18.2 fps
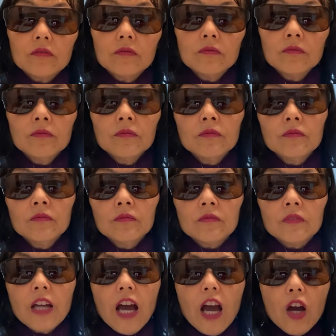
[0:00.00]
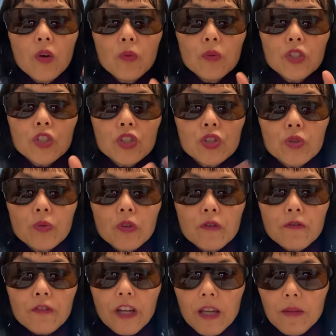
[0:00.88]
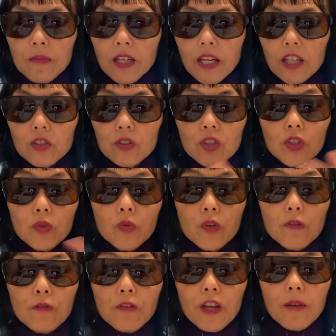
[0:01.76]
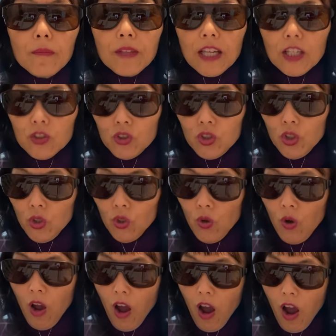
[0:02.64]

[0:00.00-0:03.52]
How would you reframe that? You can reframe that to,